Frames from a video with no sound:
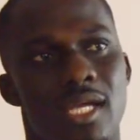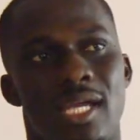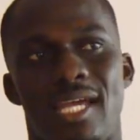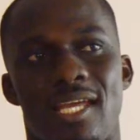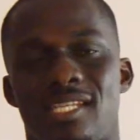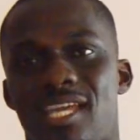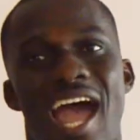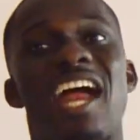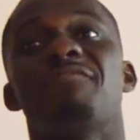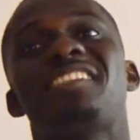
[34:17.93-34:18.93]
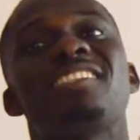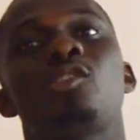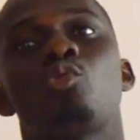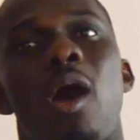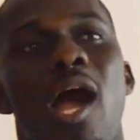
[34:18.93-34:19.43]
It's an advert
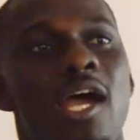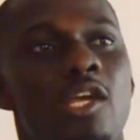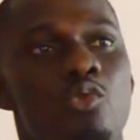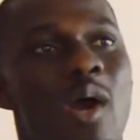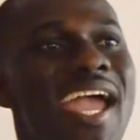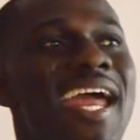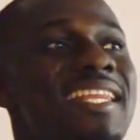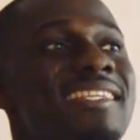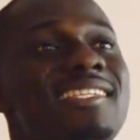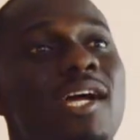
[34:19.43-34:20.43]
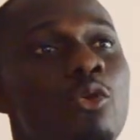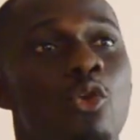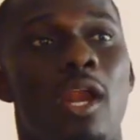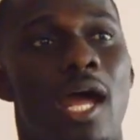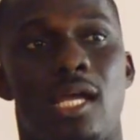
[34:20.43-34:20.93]
this one, you are earning
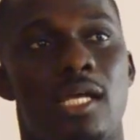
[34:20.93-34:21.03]
$0.